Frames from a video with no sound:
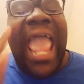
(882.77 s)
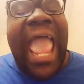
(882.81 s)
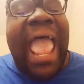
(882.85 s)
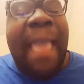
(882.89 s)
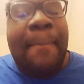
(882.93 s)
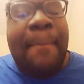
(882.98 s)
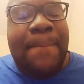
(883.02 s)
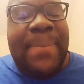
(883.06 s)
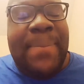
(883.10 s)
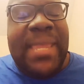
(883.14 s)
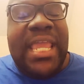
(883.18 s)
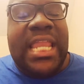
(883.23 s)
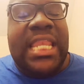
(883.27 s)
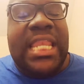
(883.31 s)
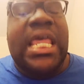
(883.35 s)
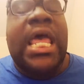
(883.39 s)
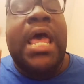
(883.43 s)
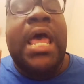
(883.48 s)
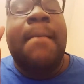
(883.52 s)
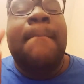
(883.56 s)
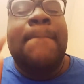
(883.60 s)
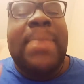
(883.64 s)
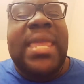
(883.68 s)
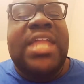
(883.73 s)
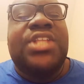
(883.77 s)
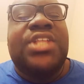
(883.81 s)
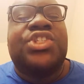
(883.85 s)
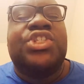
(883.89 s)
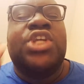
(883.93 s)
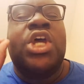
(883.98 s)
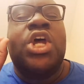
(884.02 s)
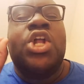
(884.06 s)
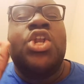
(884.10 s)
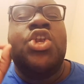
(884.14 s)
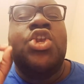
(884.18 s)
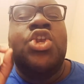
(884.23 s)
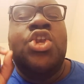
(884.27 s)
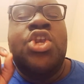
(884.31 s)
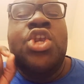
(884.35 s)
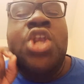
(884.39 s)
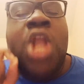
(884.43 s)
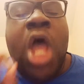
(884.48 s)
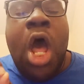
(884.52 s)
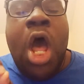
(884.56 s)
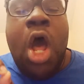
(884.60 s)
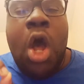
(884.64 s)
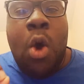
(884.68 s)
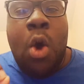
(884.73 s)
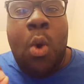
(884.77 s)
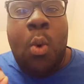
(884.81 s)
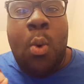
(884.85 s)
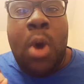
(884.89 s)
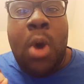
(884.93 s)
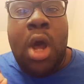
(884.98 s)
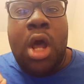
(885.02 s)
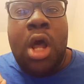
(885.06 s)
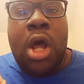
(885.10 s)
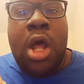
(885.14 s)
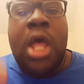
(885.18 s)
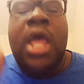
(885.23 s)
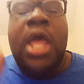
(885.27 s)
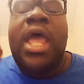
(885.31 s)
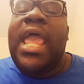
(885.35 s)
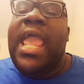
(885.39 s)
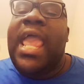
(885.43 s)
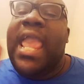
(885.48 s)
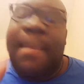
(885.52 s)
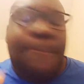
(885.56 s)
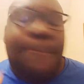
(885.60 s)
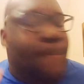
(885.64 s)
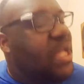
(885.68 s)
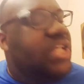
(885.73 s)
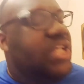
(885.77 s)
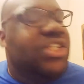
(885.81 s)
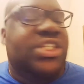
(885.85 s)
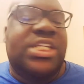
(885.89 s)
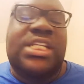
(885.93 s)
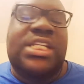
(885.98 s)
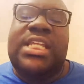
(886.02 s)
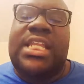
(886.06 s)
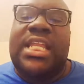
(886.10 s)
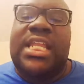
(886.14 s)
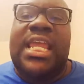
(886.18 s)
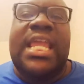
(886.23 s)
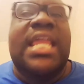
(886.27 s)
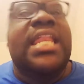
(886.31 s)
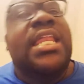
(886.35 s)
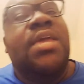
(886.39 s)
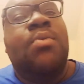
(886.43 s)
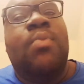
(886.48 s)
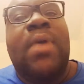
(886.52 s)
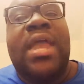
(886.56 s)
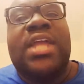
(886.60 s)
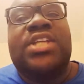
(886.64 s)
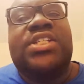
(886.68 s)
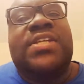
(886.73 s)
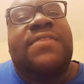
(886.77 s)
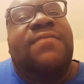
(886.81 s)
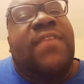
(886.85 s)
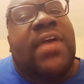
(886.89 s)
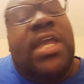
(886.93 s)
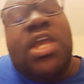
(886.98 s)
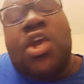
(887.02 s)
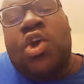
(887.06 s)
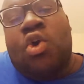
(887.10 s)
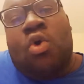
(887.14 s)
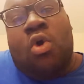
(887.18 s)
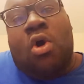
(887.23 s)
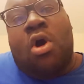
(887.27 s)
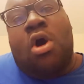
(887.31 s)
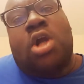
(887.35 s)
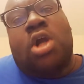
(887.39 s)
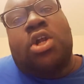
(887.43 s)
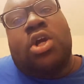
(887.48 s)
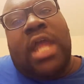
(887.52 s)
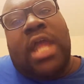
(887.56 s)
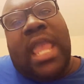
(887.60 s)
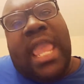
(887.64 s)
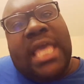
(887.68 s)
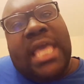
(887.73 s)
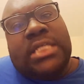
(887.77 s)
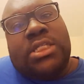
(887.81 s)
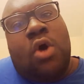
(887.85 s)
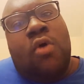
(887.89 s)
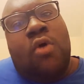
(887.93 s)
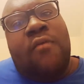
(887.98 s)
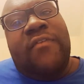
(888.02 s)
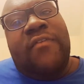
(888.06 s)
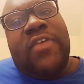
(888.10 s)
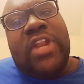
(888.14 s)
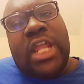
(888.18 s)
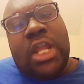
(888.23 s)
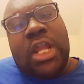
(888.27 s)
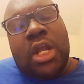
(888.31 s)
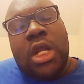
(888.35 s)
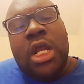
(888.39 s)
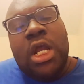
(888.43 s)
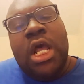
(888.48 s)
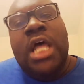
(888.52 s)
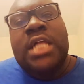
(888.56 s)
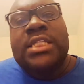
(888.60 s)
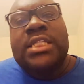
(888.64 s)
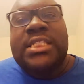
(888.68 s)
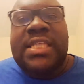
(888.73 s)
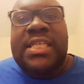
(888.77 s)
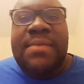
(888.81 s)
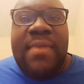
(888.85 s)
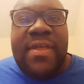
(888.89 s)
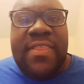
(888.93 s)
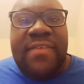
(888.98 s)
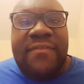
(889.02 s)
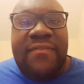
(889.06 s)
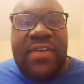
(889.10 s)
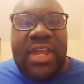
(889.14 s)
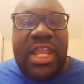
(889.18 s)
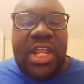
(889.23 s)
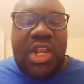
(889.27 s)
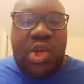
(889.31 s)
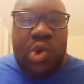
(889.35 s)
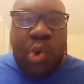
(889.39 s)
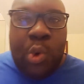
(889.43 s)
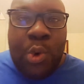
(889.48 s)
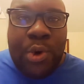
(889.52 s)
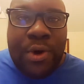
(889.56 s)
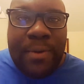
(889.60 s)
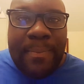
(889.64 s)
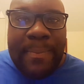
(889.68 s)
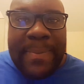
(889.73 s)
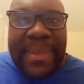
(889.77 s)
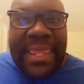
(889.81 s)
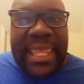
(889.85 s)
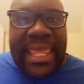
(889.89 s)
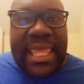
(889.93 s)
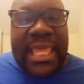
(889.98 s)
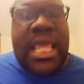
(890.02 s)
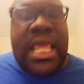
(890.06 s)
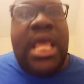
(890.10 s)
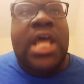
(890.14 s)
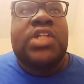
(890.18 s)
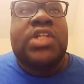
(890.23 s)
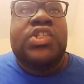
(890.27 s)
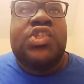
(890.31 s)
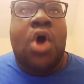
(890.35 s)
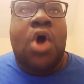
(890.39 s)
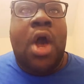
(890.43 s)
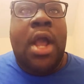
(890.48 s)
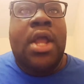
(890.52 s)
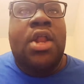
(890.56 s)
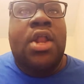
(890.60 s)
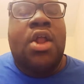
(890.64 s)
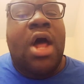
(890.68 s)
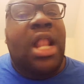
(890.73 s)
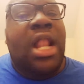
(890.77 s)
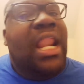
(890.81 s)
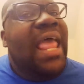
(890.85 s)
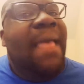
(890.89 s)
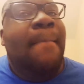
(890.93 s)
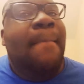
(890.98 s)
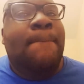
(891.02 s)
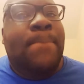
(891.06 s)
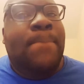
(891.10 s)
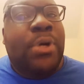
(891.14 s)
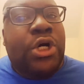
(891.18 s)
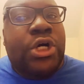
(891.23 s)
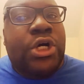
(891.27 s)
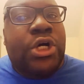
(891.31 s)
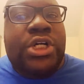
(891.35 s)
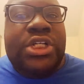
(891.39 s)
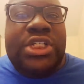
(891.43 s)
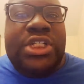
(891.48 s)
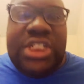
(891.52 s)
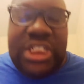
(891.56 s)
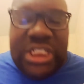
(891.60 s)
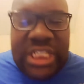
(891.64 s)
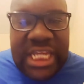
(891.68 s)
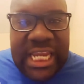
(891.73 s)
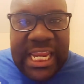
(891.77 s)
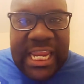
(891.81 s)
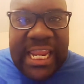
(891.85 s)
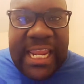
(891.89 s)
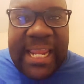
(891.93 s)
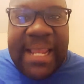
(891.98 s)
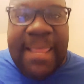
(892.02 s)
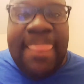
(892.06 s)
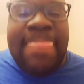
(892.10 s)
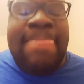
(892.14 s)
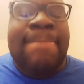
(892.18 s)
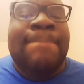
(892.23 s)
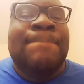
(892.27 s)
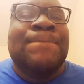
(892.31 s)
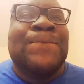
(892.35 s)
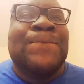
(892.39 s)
happen. Bitch, no. But she did it anyway. She fucking crawled her ass over there to motherfucking Norman, talking all that bullshit,